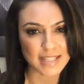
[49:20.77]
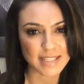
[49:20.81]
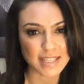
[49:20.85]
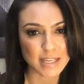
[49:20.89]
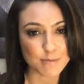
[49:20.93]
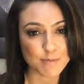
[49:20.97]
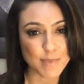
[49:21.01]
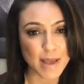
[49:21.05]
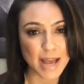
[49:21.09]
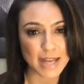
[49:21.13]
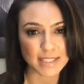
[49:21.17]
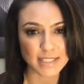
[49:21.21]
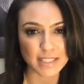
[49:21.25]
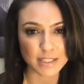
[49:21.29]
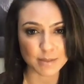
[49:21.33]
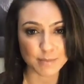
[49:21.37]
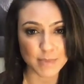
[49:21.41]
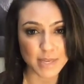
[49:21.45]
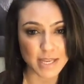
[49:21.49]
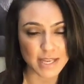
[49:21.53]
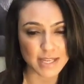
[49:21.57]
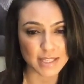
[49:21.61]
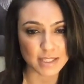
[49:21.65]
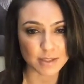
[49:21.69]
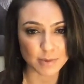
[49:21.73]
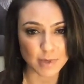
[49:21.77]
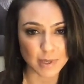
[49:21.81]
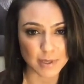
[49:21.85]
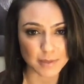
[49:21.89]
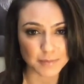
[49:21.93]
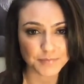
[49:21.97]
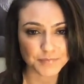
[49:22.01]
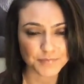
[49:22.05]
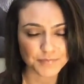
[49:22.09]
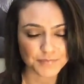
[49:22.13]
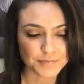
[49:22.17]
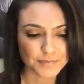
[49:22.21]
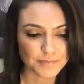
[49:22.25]
impacted me as well,
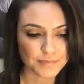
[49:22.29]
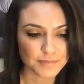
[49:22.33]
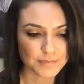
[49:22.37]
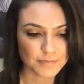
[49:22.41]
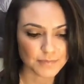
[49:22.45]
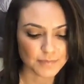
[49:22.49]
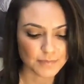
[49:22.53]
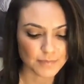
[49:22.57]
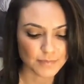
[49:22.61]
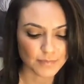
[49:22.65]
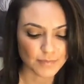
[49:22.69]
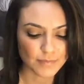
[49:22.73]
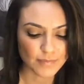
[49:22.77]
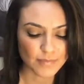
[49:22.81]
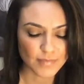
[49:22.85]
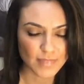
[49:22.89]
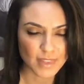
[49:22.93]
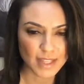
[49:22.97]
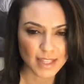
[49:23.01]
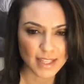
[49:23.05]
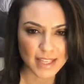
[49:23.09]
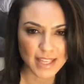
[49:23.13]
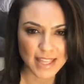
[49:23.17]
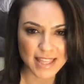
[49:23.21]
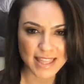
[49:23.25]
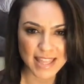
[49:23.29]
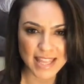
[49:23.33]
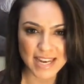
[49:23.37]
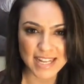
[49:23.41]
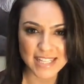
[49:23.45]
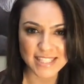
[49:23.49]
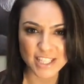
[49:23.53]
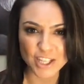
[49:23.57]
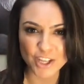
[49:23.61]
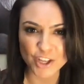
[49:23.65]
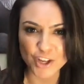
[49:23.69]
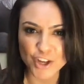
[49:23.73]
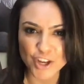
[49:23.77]
then it's
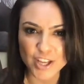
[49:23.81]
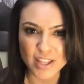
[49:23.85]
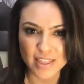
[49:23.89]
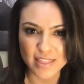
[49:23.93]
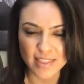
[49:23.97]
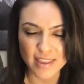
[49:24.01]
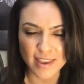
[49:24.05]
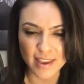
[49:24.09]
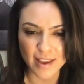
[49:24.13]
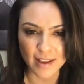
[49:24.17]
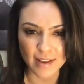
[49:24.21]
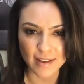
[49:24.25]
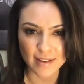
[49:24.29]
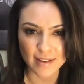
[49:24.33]
a good thing